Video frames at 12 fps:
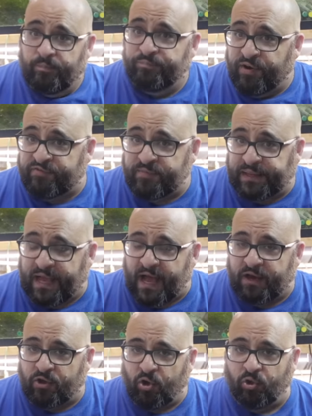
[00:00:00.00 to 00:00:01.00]
Preferably
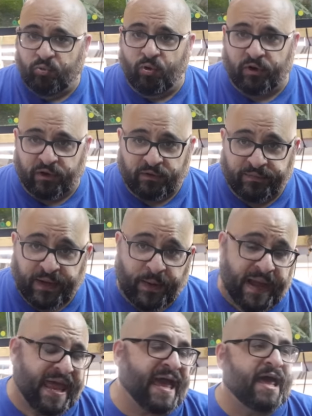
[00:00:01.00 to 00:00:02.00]
hot and cold water. Now
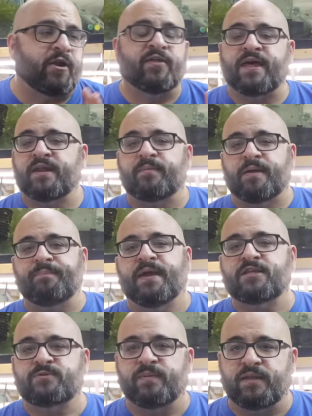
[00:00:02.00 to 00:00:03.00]
I had all that in my
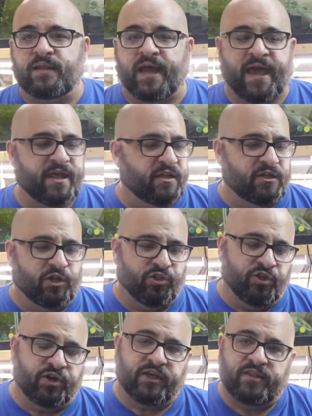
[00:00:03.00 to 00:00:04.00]
basement, I had a little
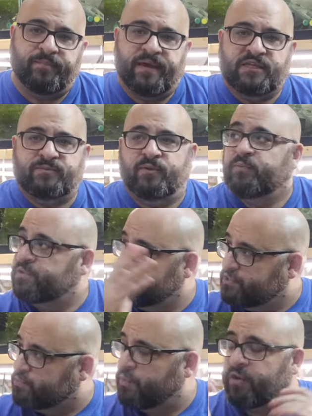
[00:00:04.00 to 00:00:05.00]
nook in the basement, which
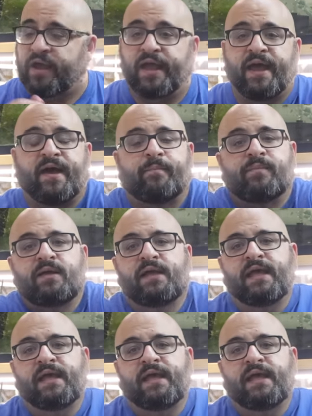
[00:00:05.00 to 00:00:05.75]
is where I am.